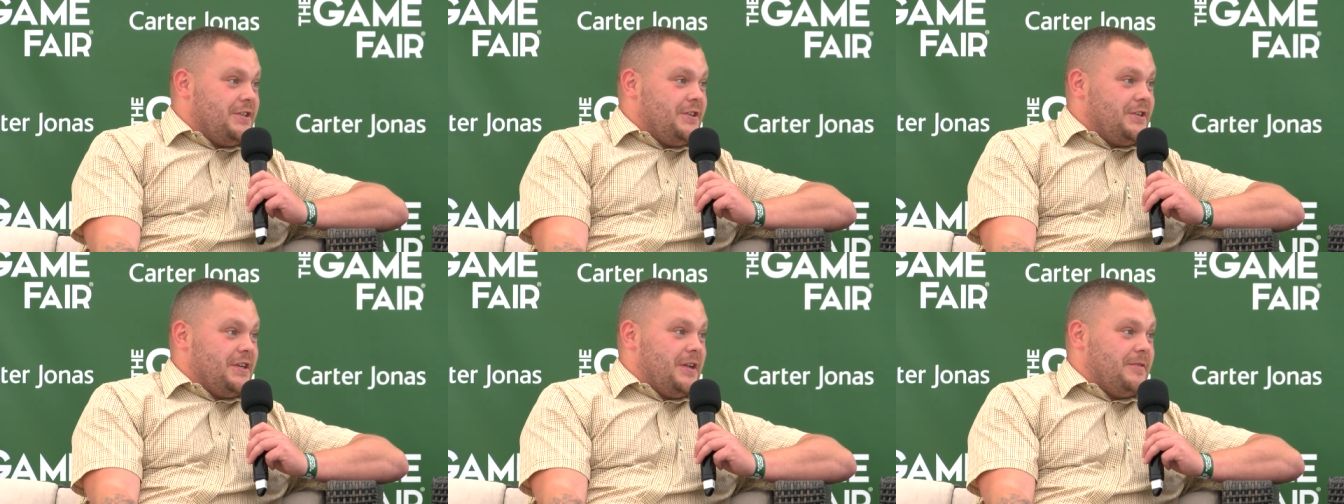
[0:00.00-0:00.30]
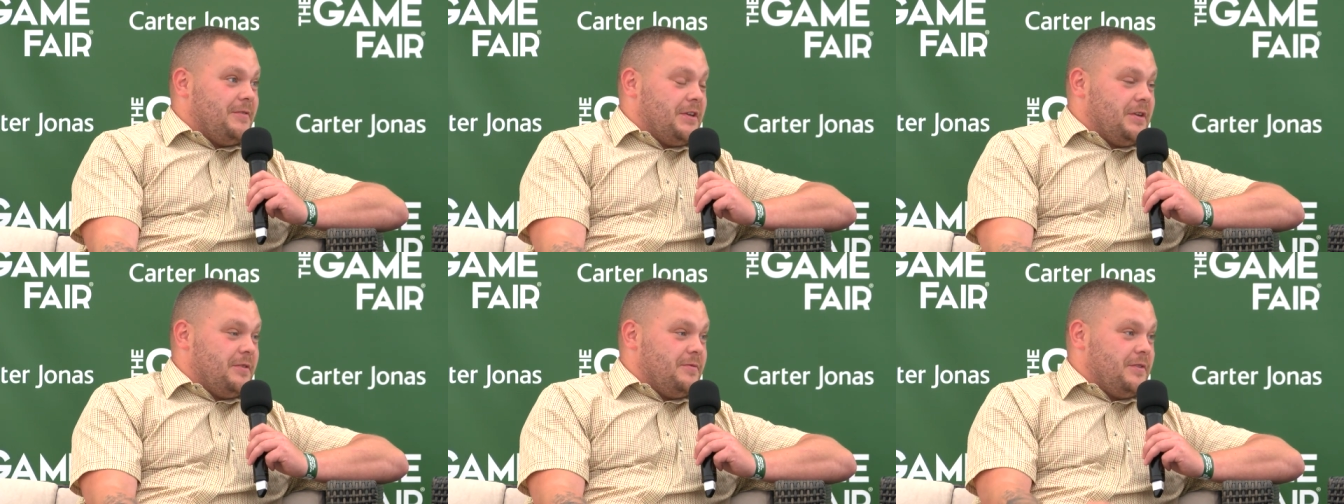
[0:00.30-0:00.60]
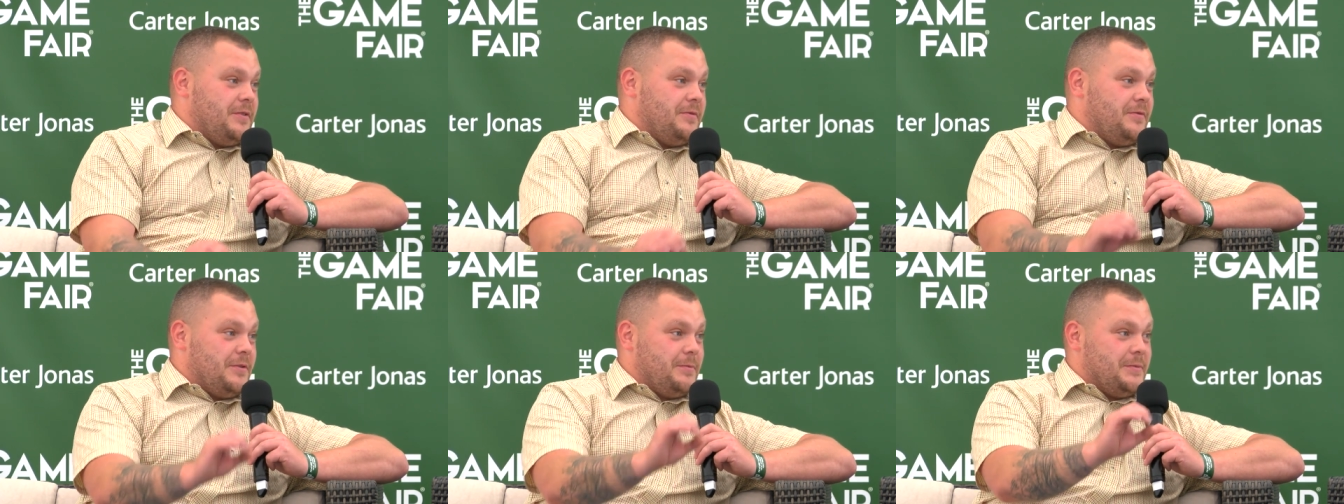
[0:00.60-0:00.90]
you can have
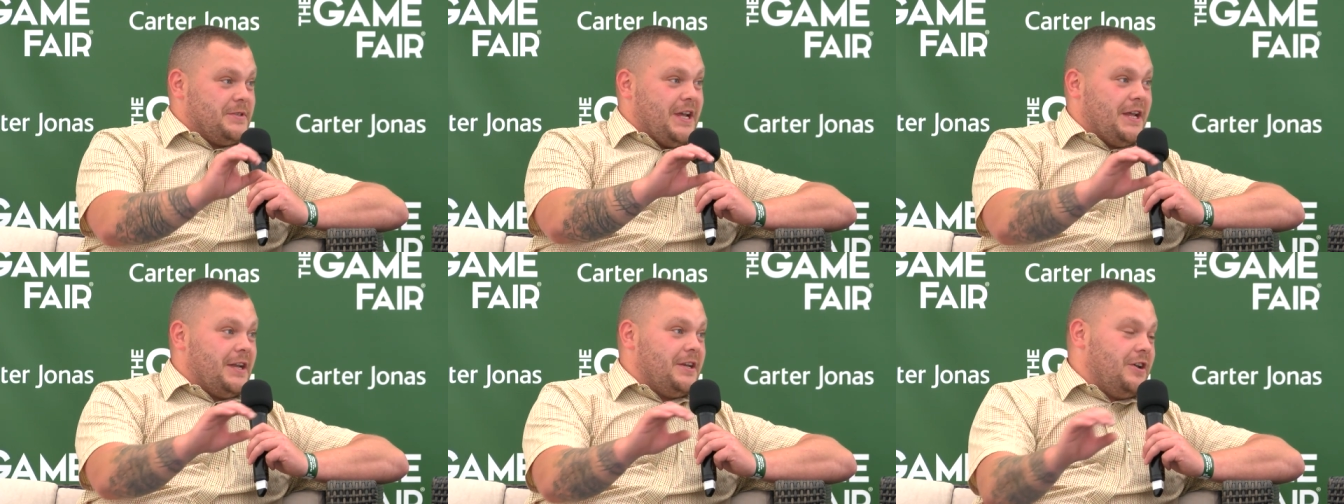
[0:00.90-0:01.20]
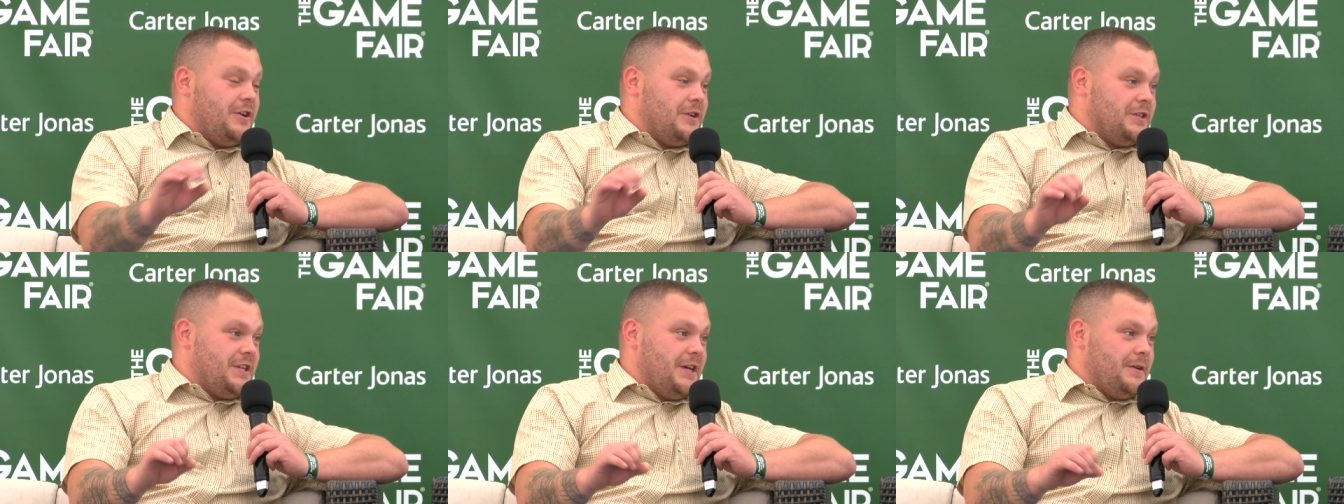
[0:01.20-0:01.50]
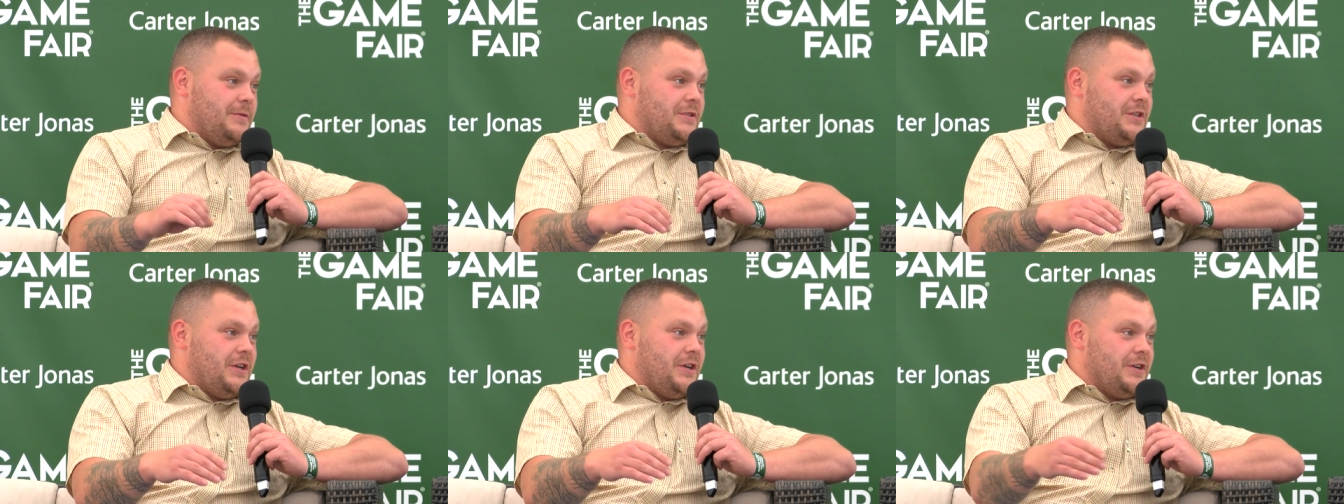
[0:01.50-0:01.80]
anything from 10
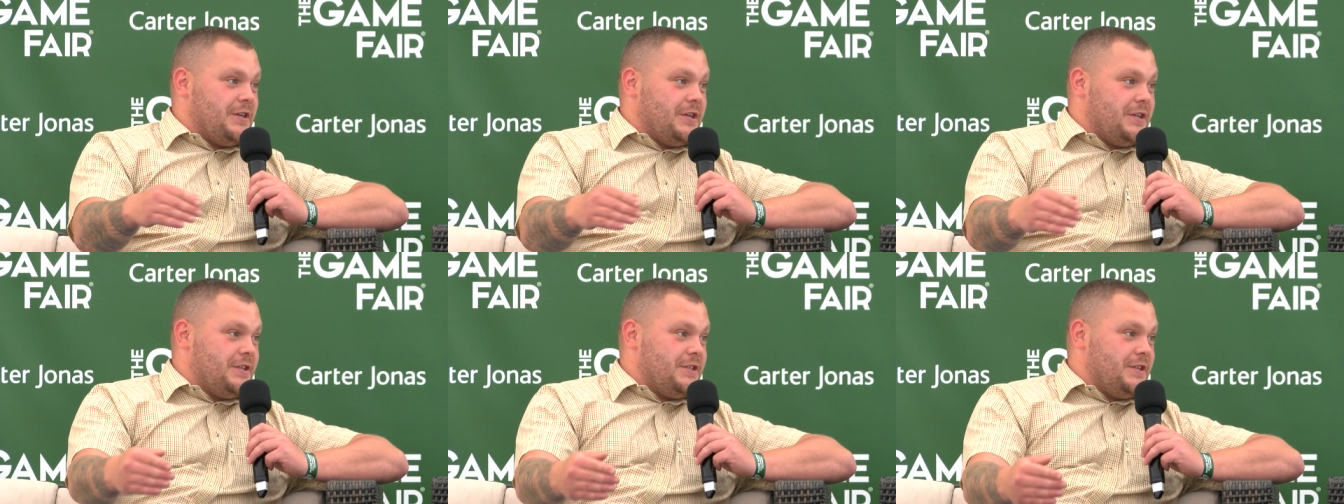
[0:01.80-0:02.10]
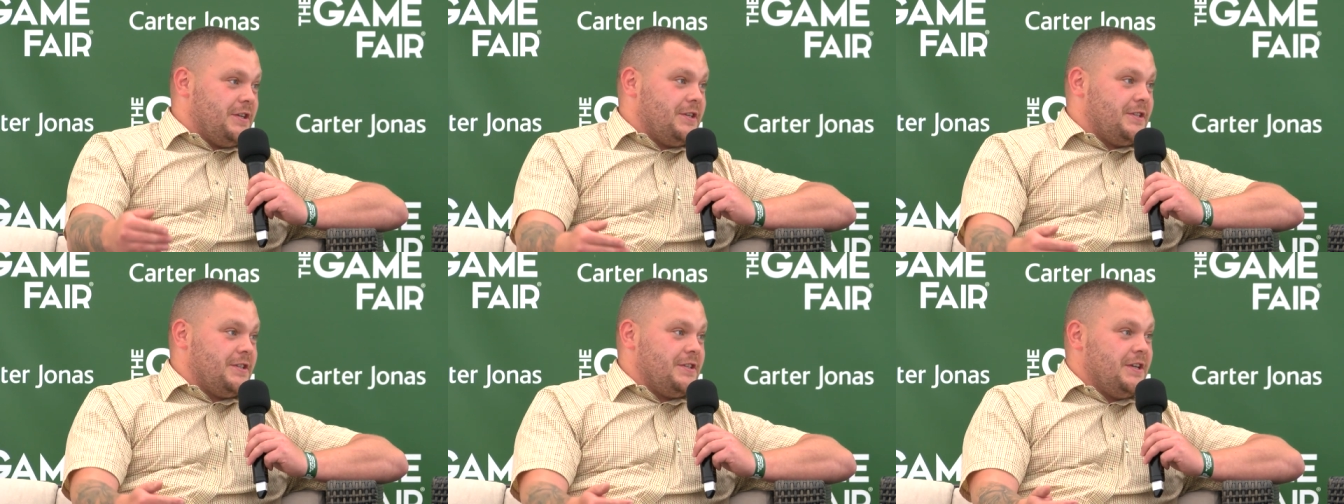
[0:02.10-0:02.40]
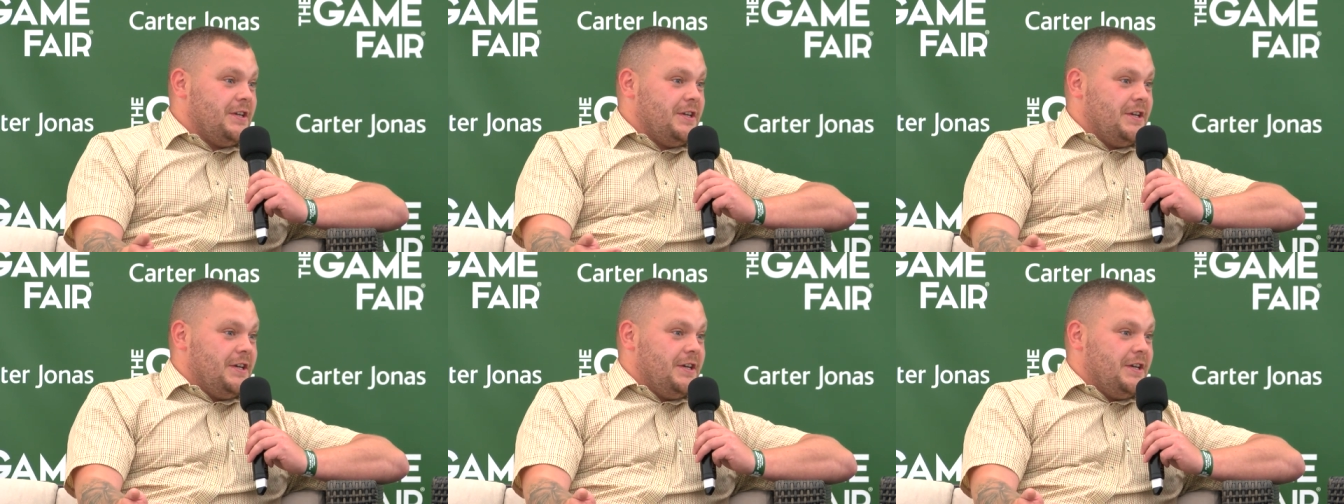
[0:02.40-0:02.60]
knockdown targets at